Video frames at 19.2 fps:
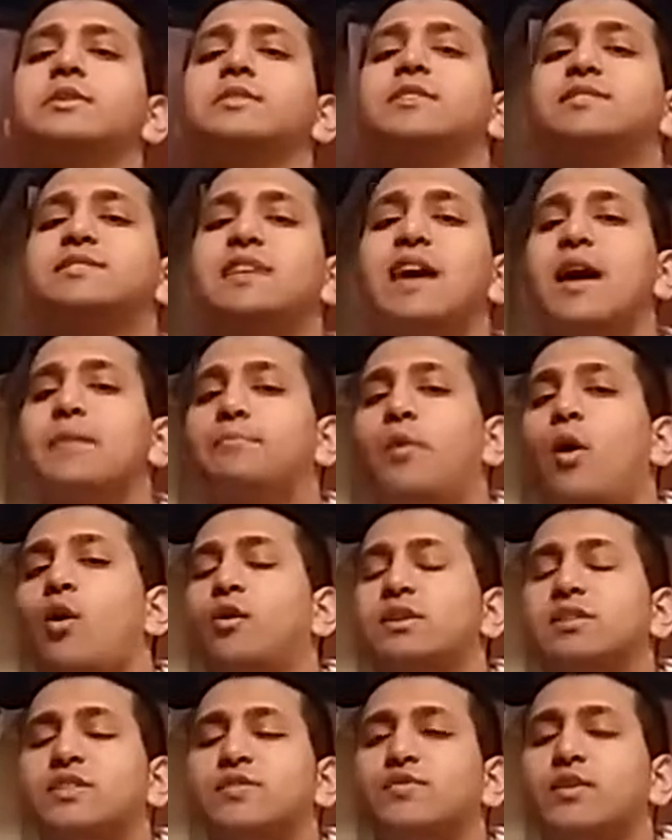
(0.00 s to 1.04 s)
The sad
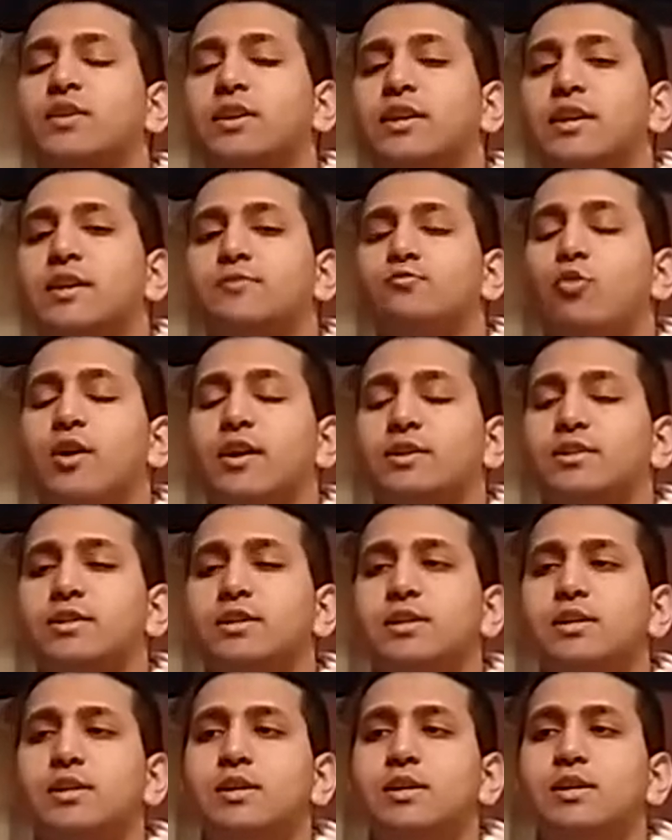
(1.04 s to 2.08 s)
part is freaking what?
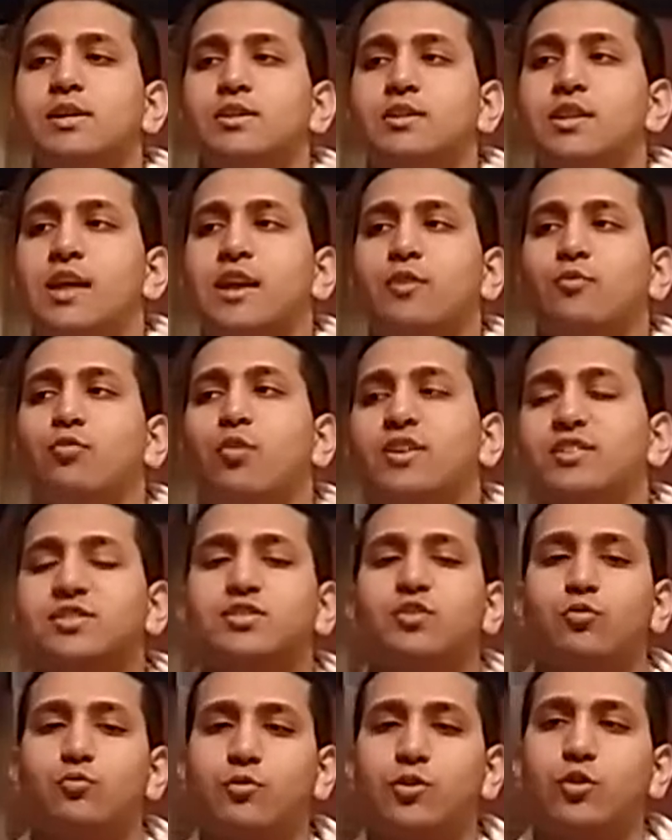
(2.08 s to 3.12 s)
Like, what's
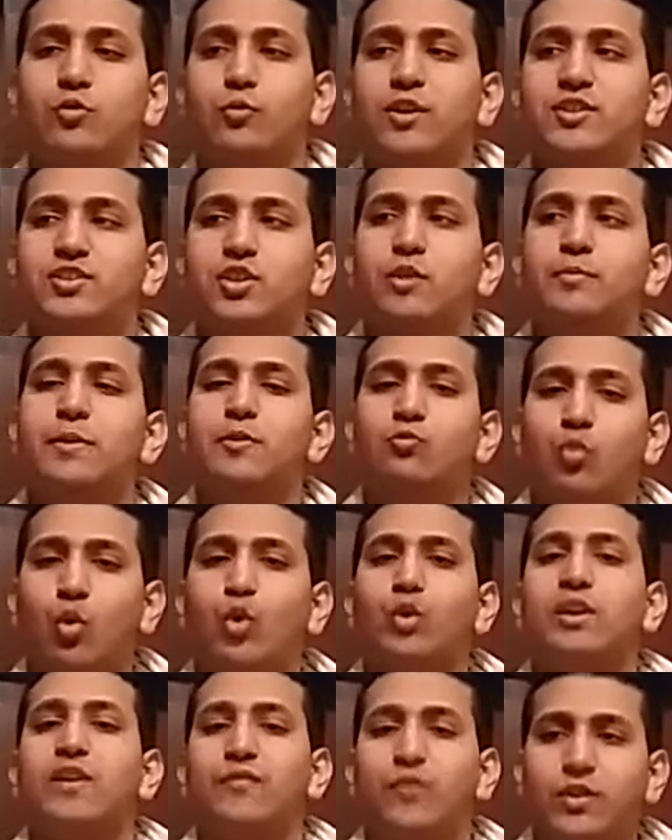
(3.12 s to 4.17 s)
gonna be
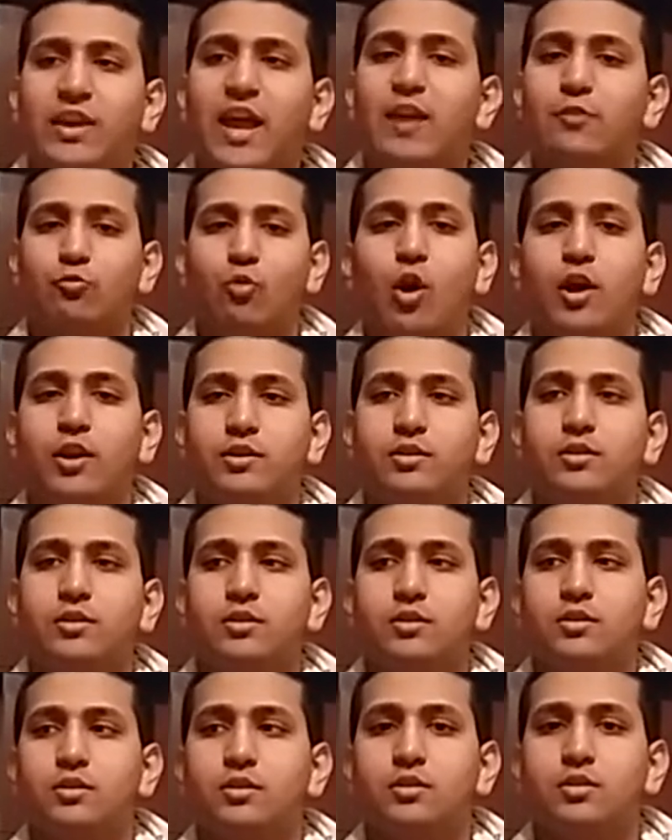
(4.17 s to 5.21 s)
worthy for night one?
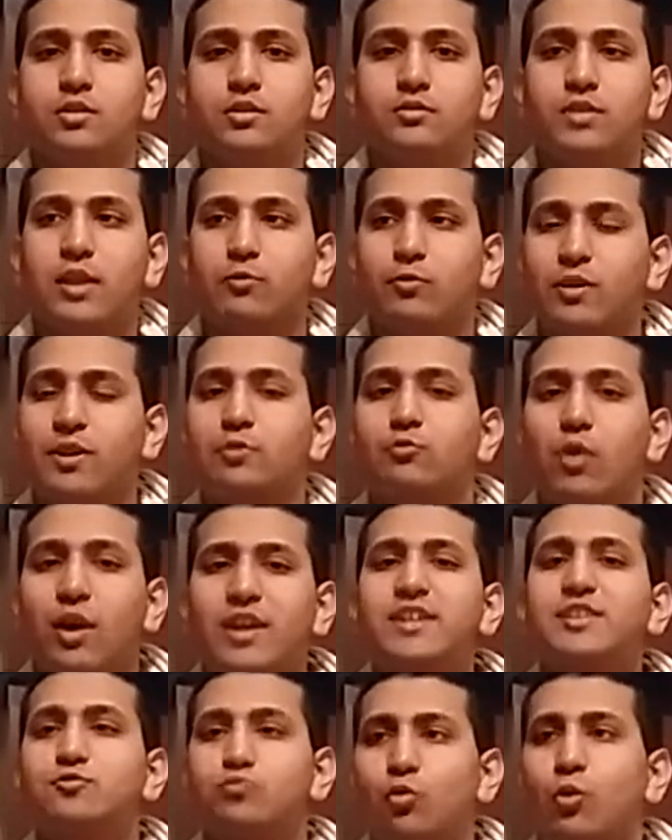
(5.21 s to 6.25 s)
Like, really,
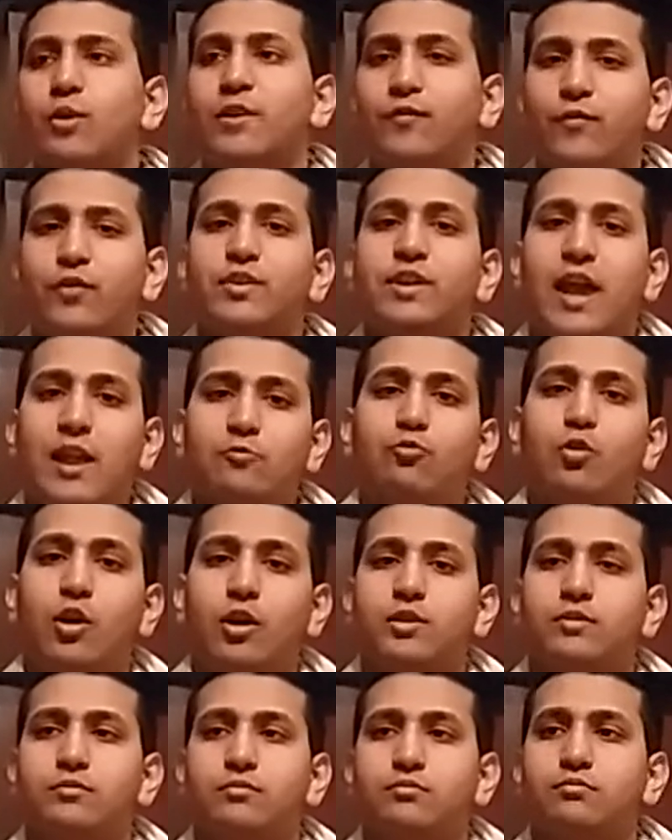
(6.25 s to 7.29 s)
what is worthy for night
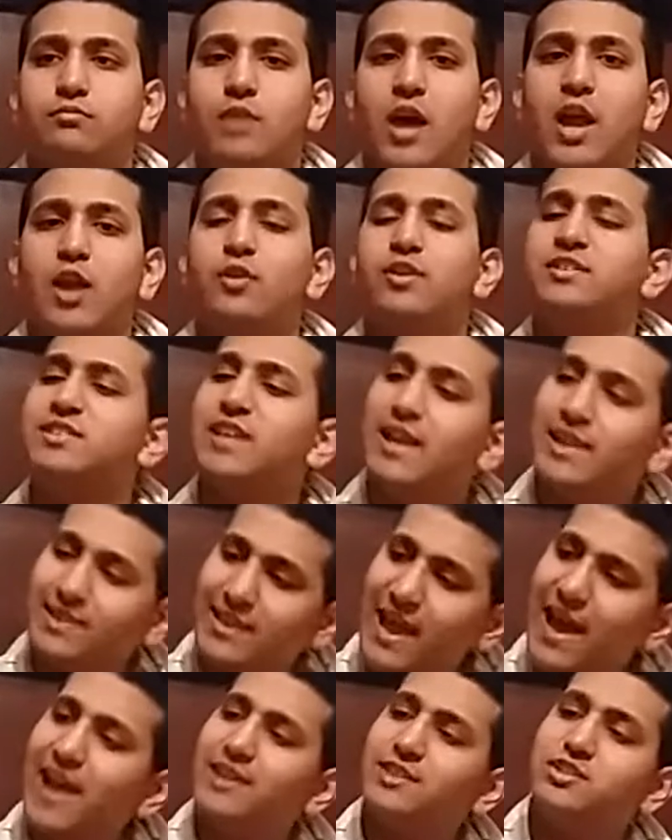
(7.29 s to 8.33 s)
one? I understand
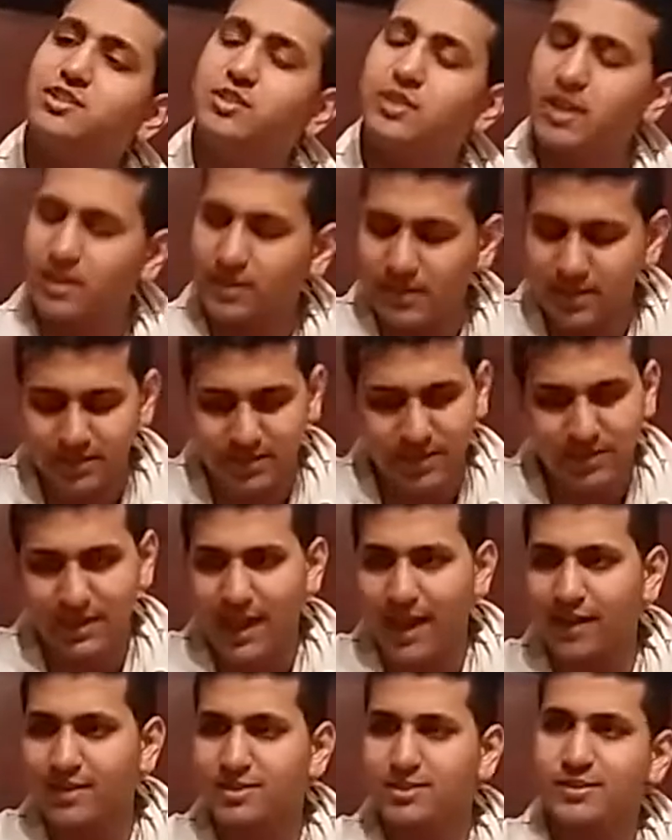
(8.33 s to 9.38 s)

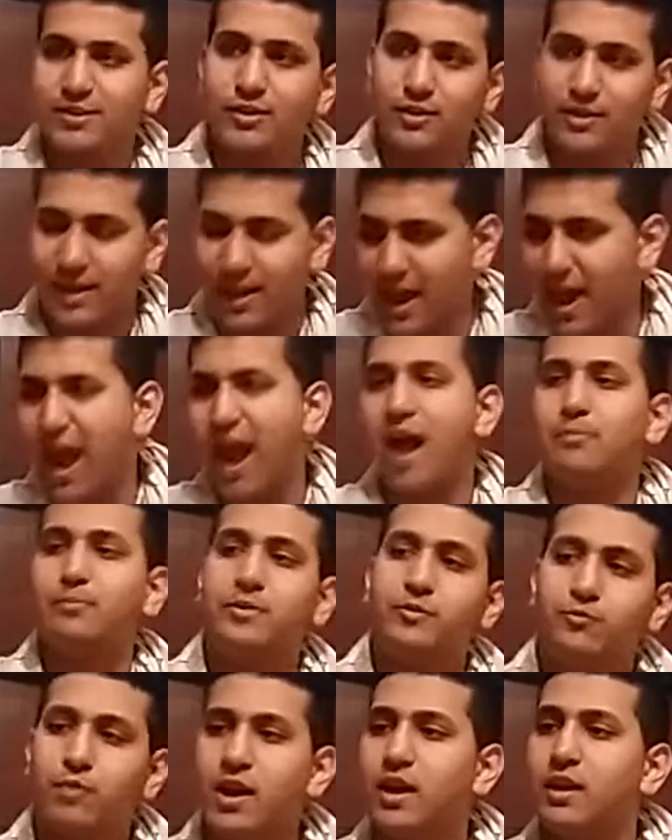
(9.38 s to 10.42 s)
last year it
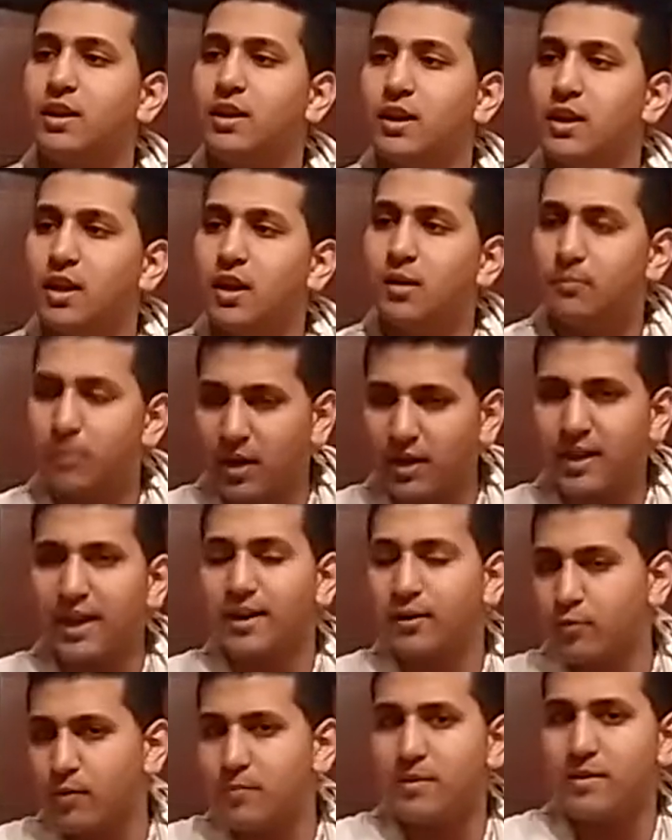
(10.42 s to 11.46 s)
happened, right? But
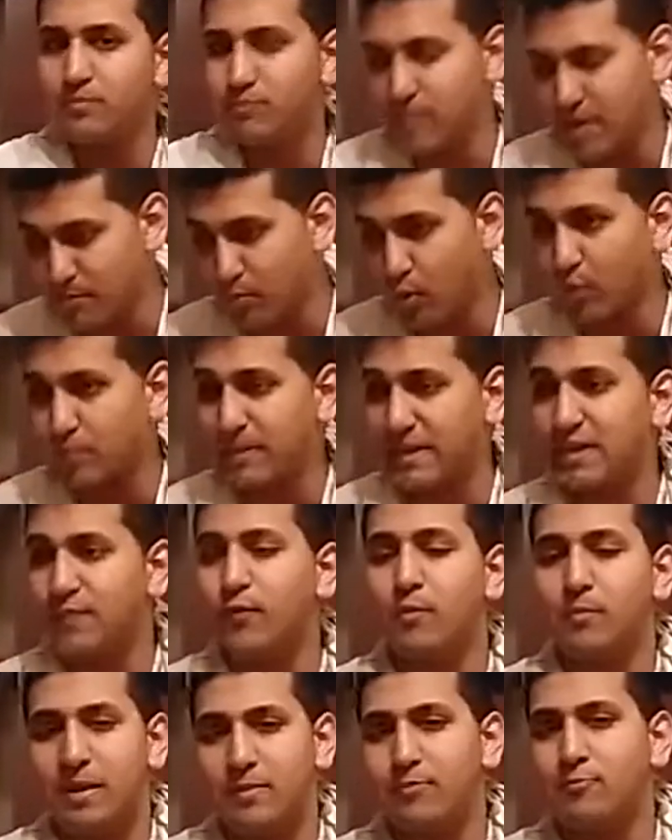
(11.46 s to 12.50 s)
again, it would have been more
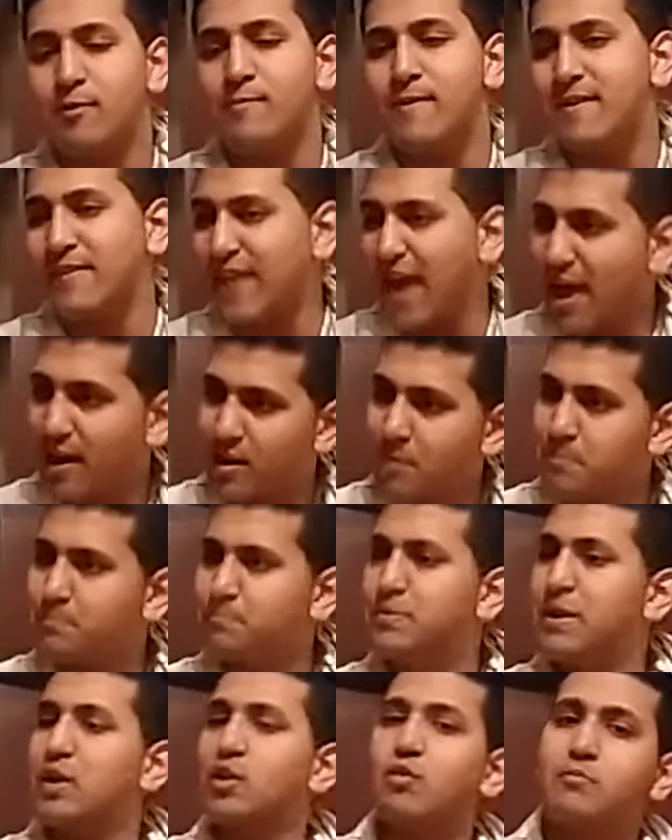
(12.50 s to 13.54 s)
meaningful. Maybe we would have gotten a
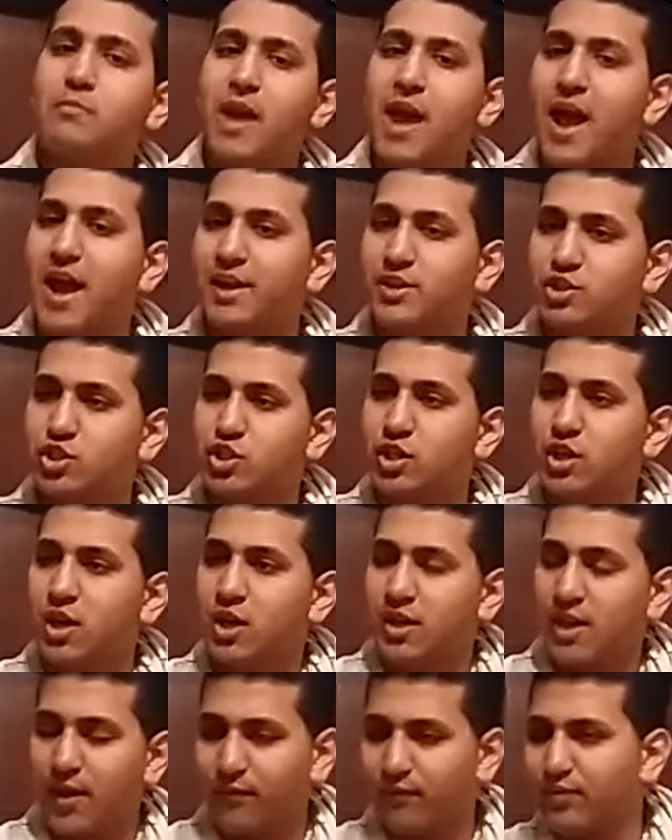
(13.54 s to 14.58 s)
bigger match
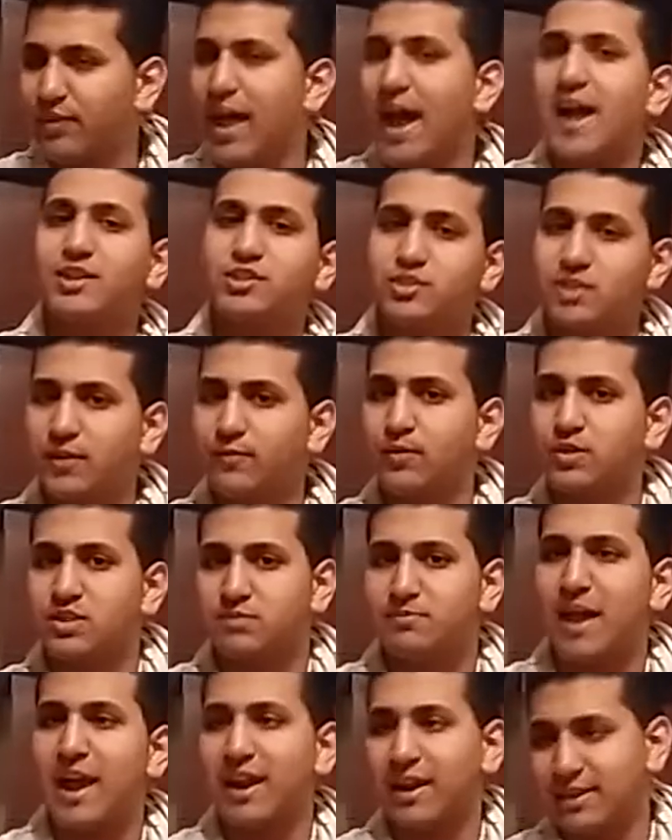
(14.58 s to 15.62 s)
if Lashley
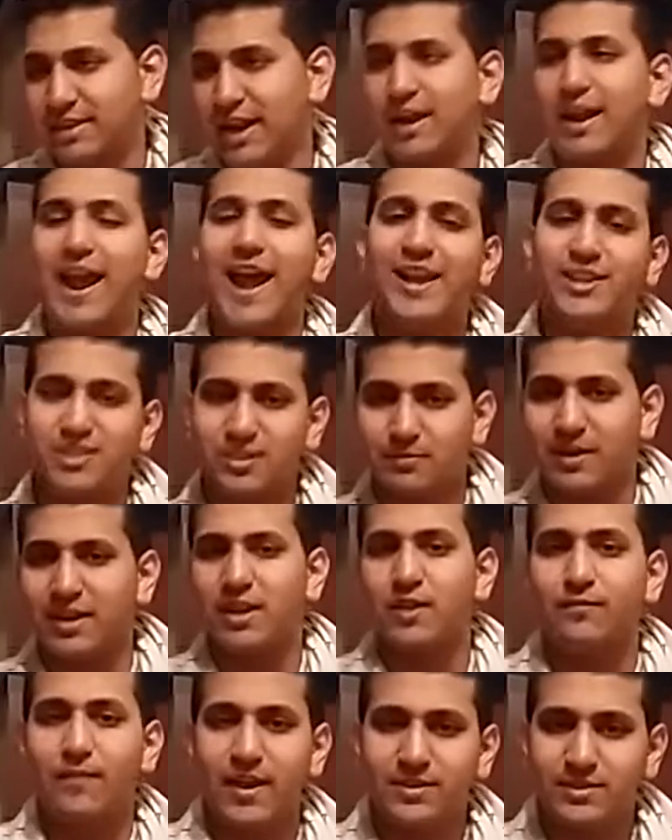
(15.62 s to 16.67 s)
versus McIntyre actually main
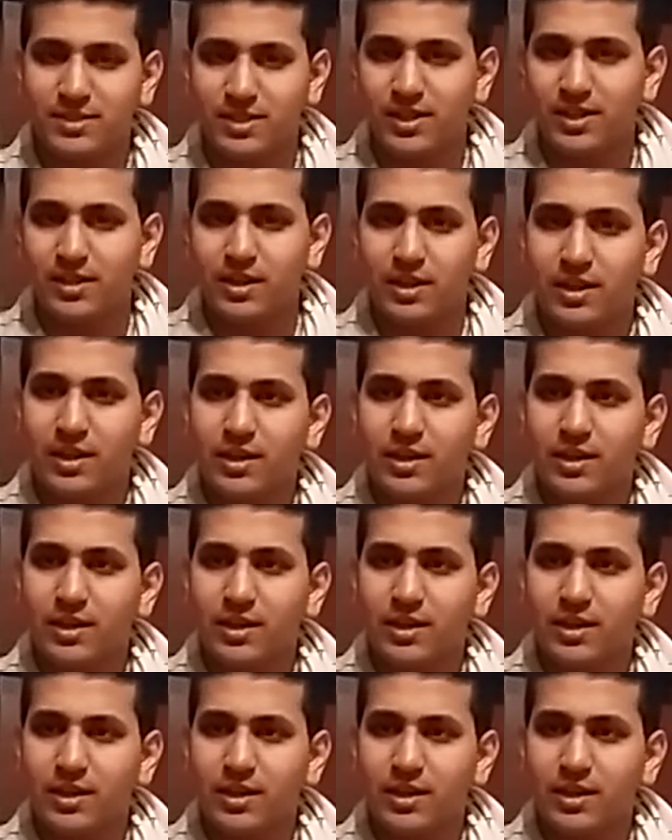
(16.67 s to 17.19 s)
evented.